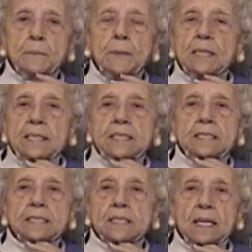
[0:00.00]
Billy
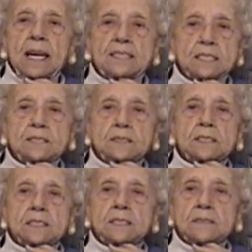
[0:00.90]
didn't last
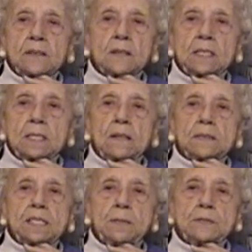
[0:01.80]
very
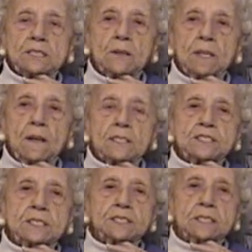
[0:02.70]
long. He was on
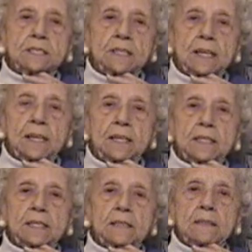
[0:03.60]
oxygen,
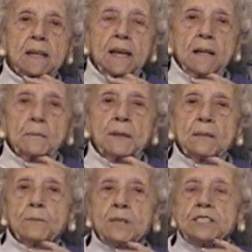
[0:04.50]
and
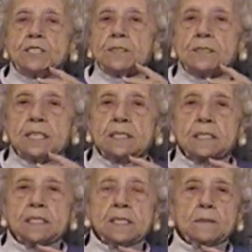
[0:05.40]
but Richard
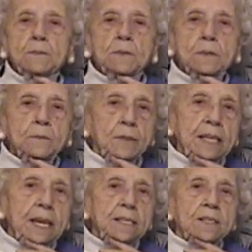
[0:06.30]
didn't
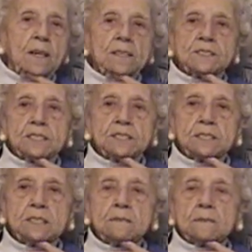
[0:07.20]
regain conscious
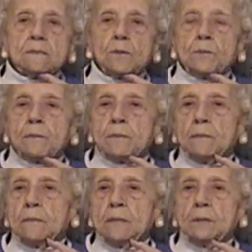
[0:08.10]
till, well,
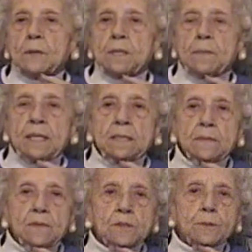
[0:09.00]
it would have
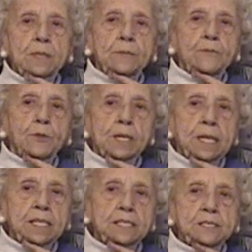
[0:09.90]
been 3 or 4
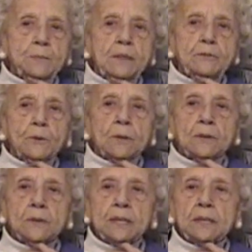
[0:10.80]
days before